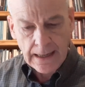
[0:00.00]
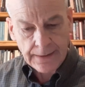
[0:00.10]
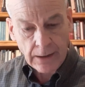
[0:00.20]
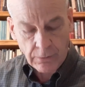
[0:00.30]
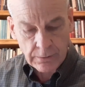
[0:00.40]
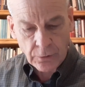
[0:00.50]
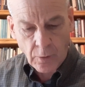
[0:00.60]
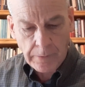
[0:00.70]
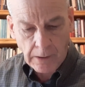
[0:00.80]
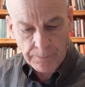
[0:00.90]
and they earned a
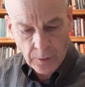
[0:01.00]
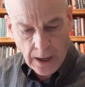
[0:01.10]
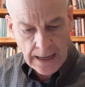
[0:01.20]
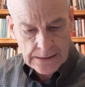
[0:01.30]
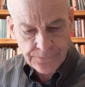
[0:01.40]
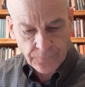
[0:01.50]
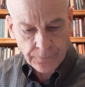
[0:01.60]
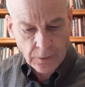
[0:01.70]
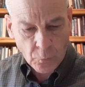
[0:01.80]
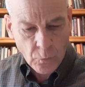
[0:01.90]
Nobel Prize for
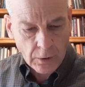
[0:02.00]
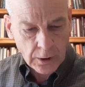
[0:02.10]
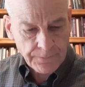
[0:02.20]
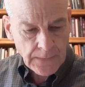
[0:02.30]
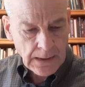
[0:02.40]
their work.